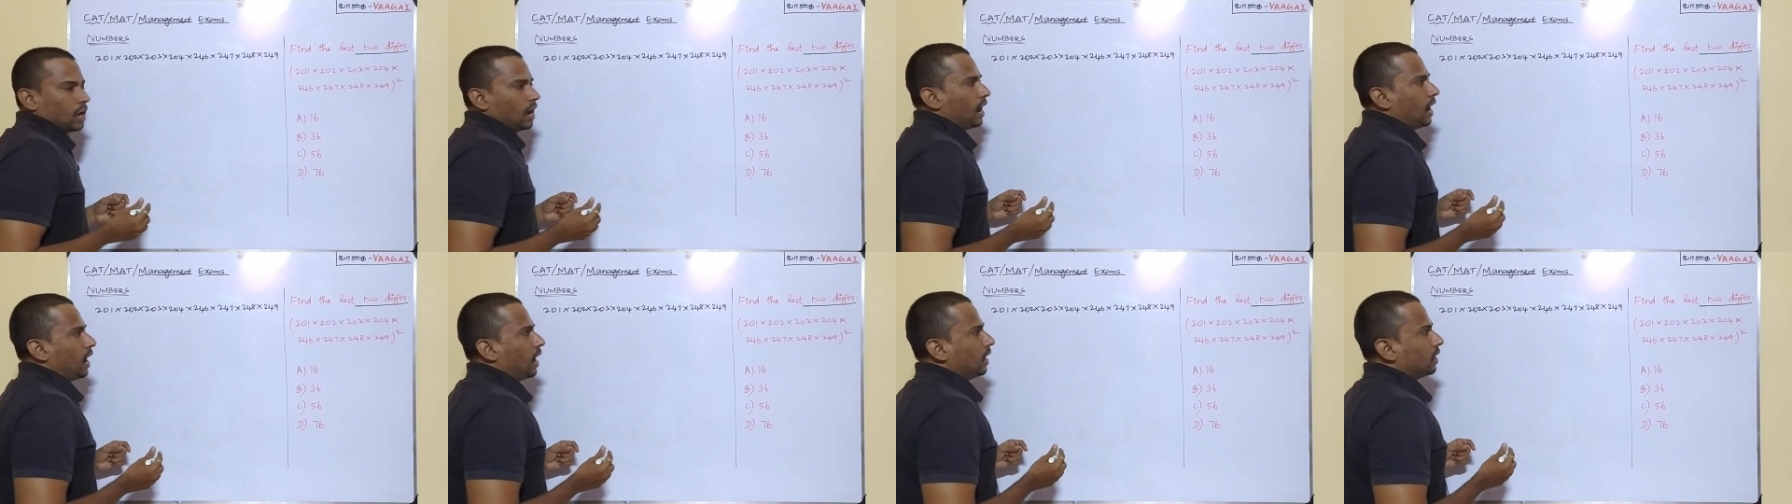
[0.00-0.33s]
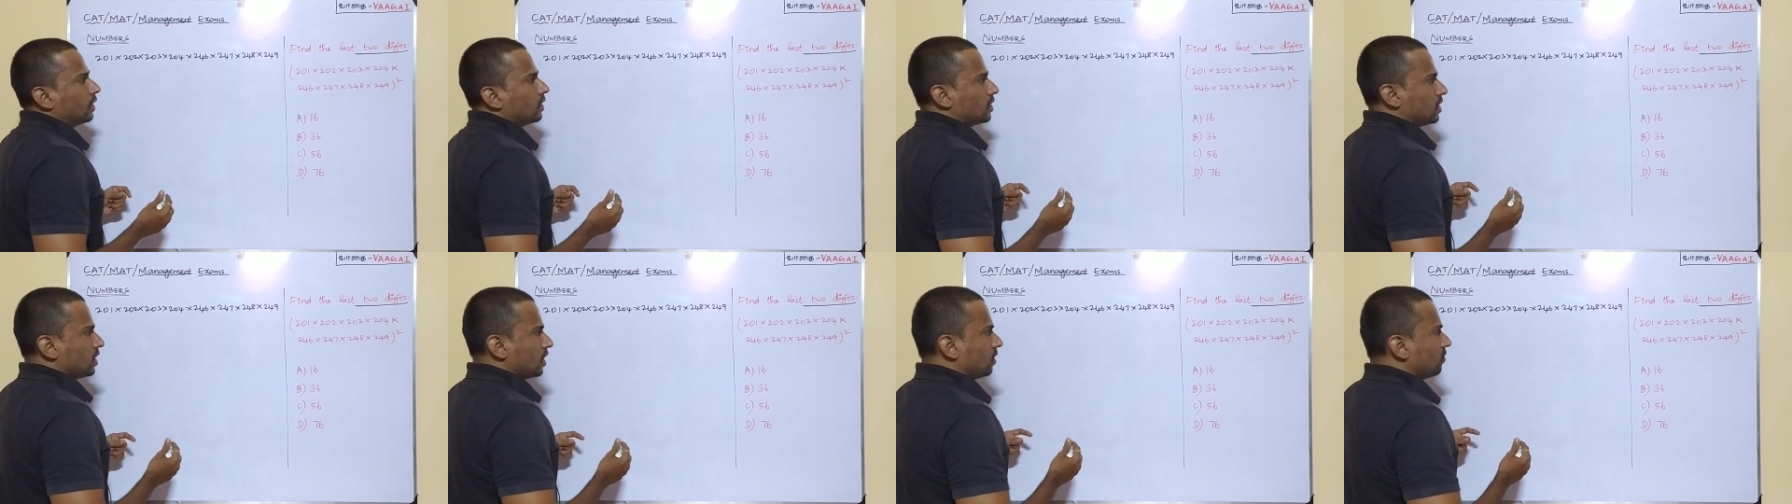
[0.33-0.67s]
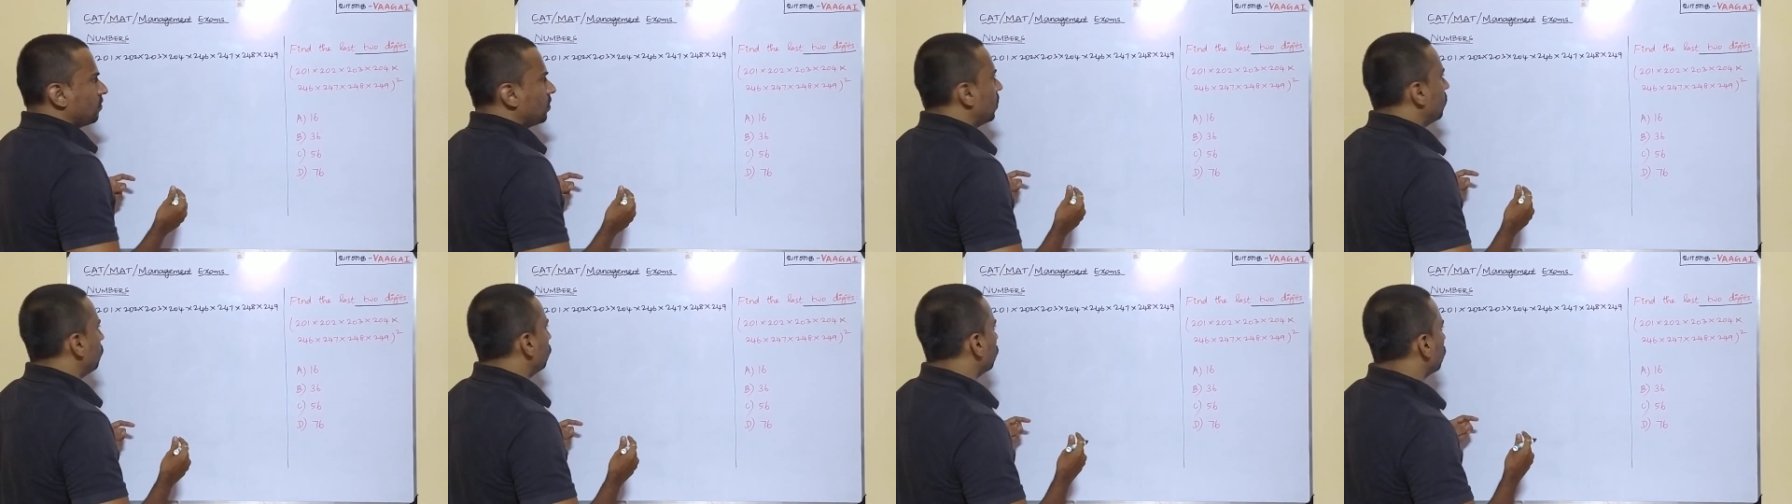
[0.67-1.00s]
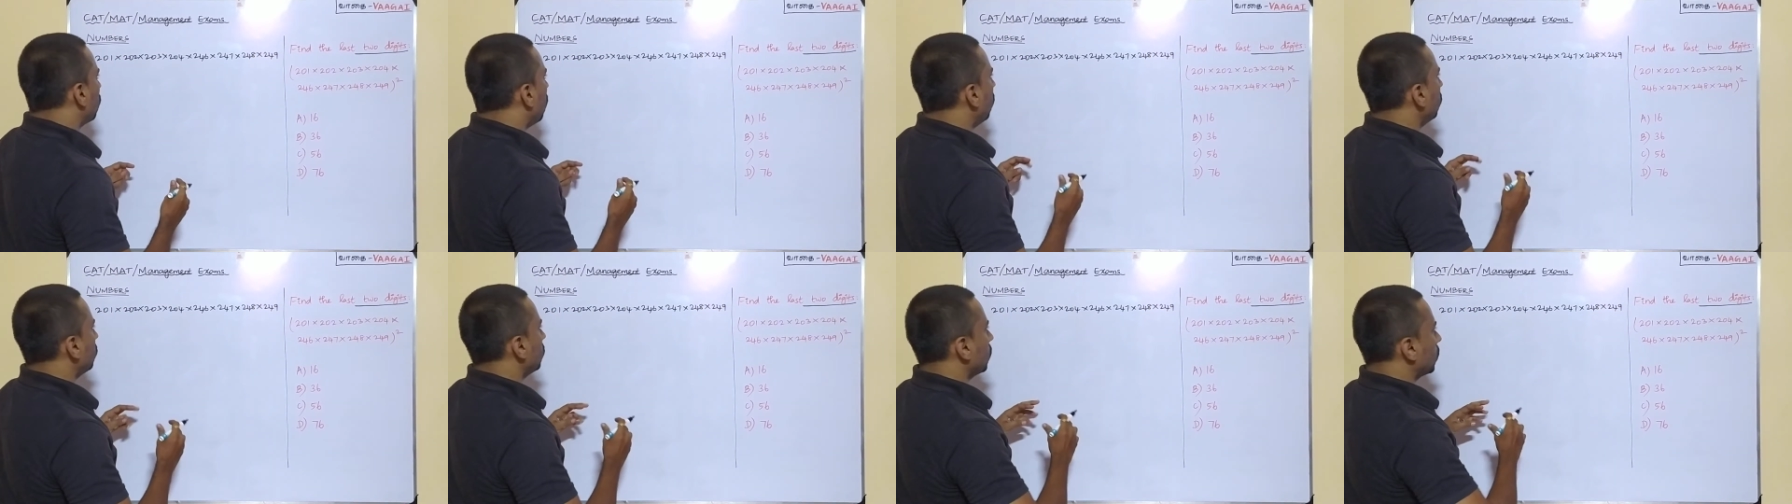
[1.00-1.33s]
and here we
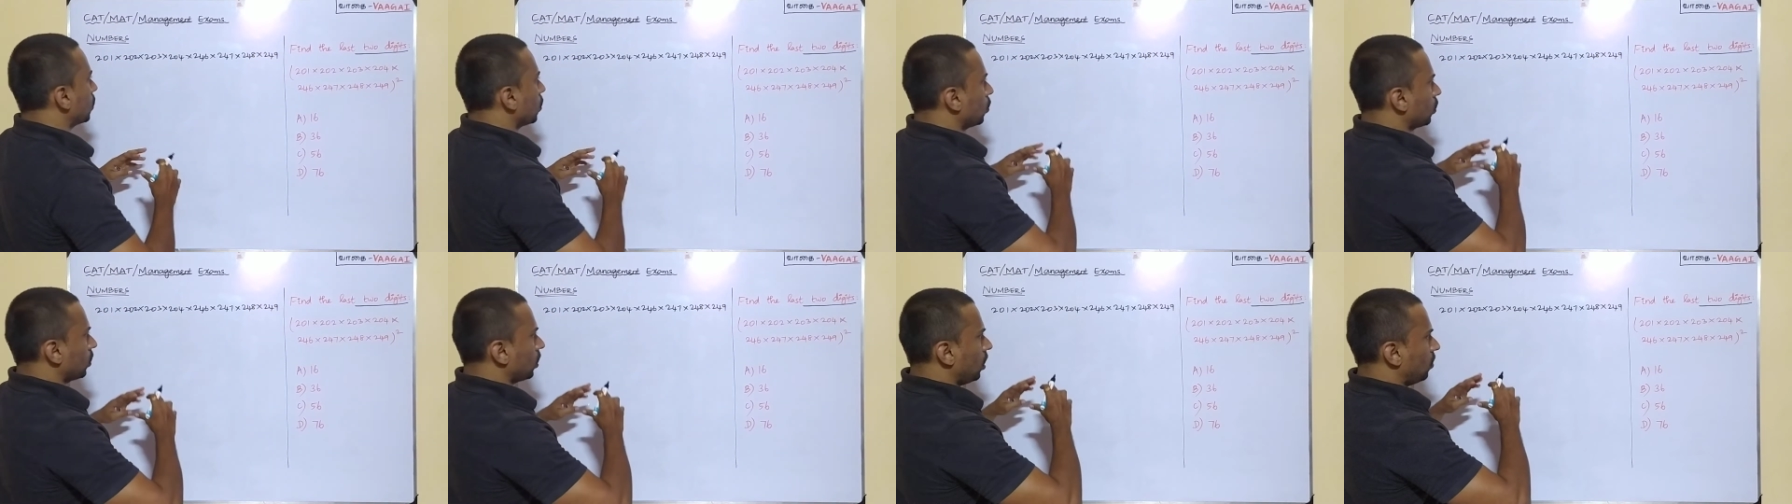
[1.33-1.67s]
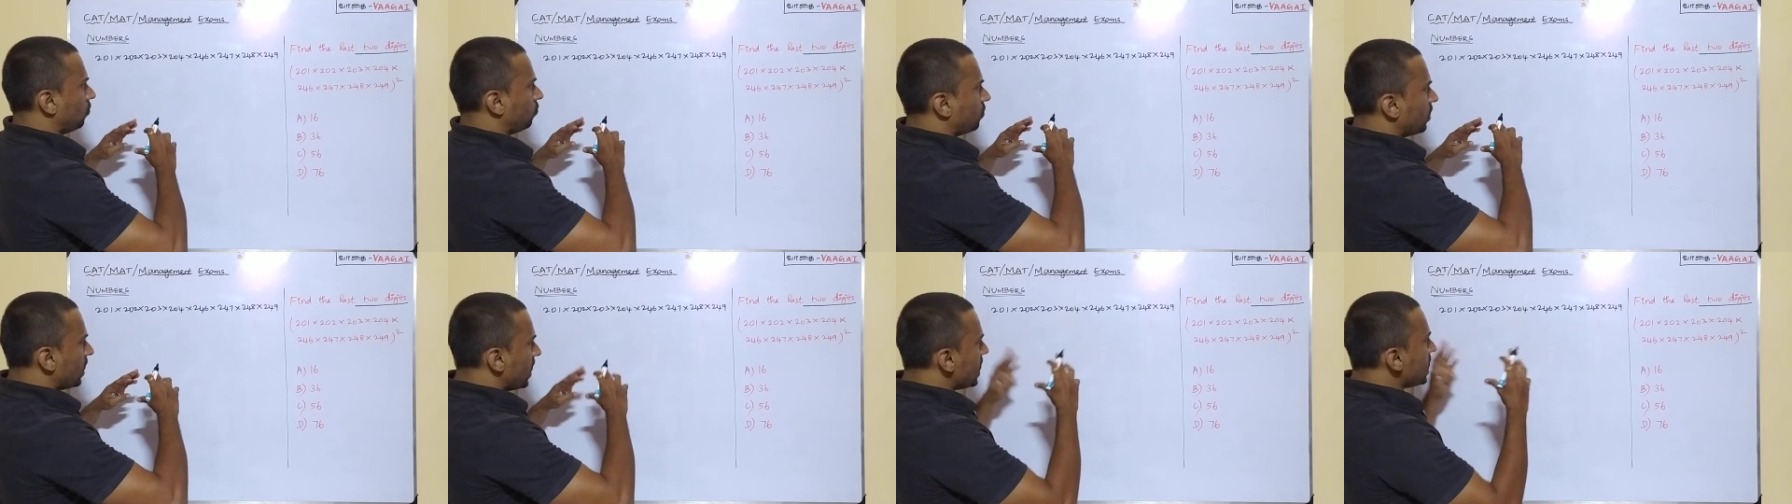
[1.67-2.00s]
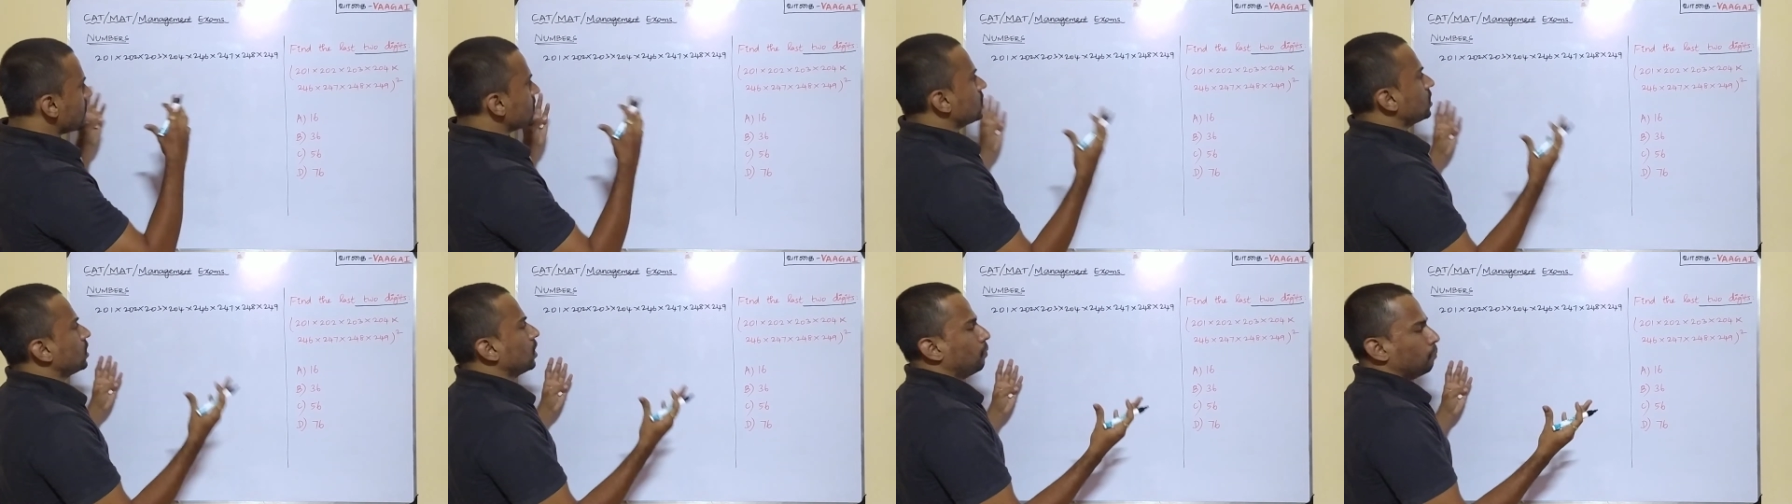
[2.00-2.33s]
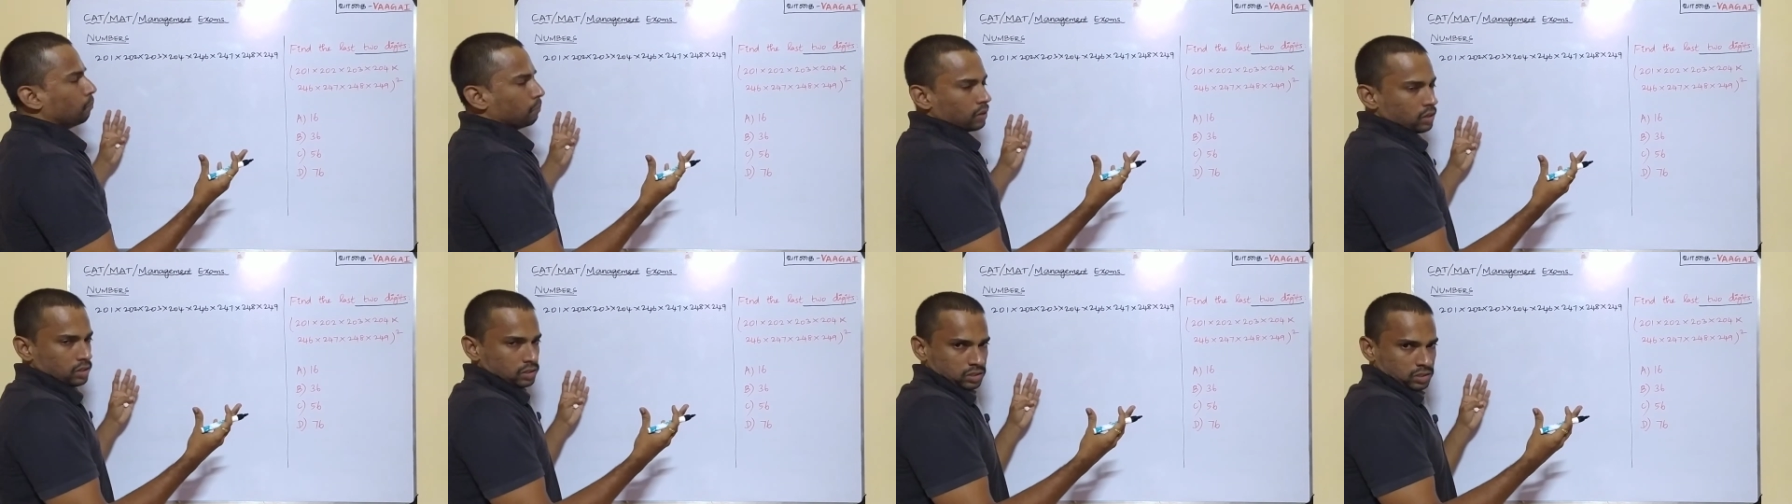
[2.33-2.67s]
have got a total of 8
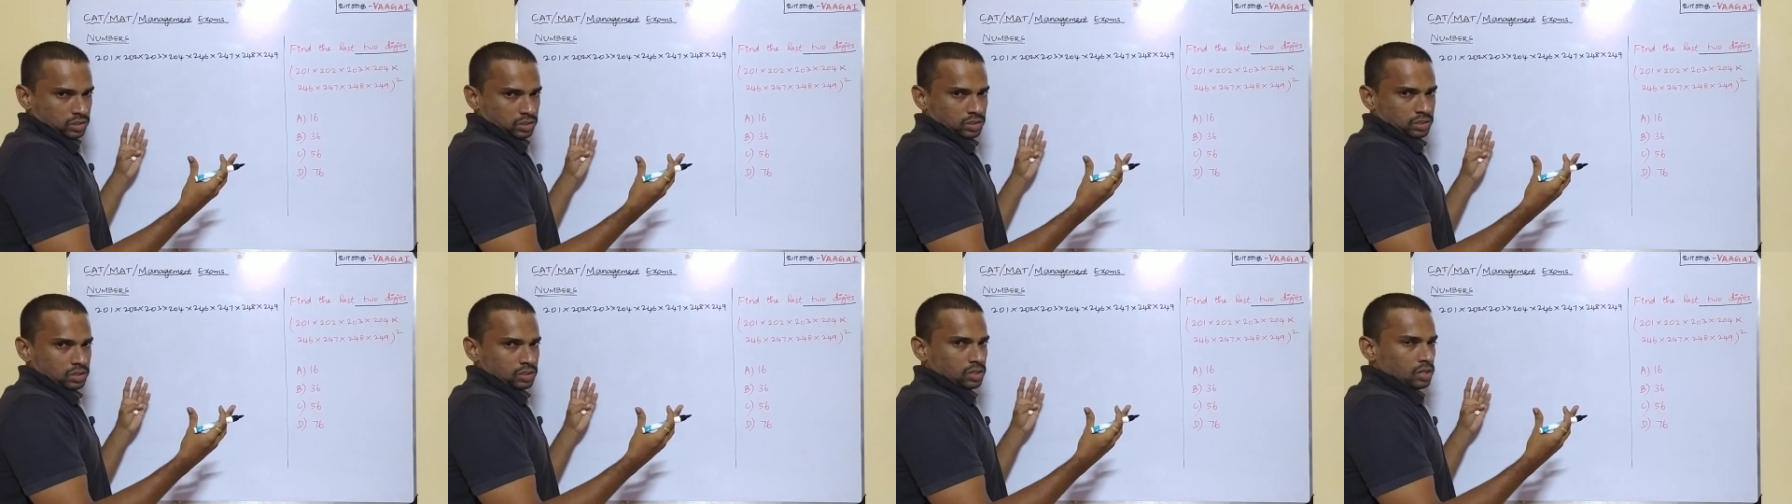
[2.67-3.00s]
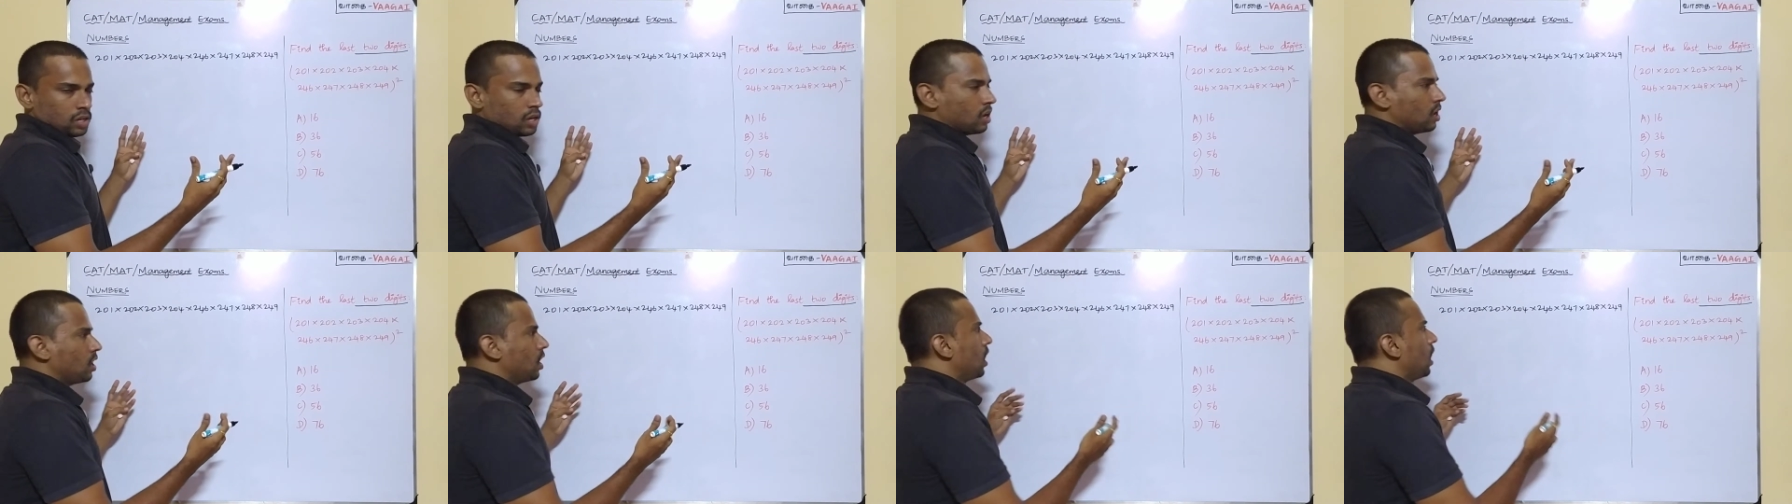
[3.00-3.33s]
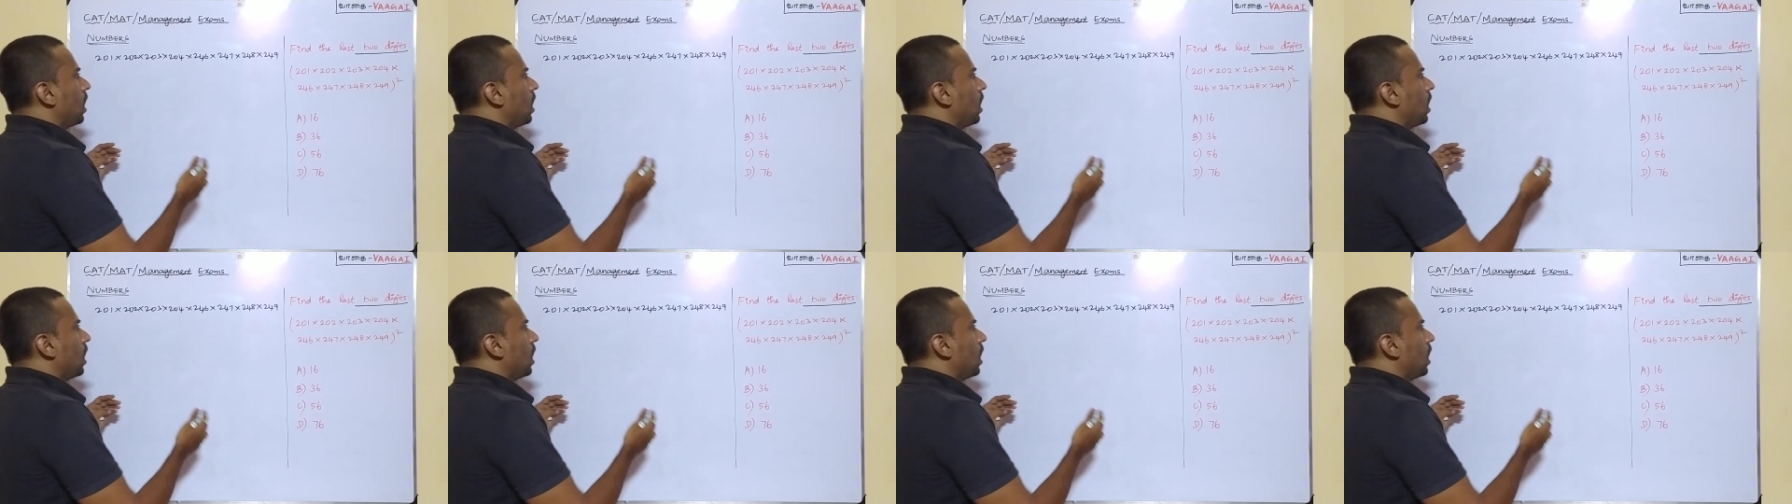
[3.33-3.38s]
numbers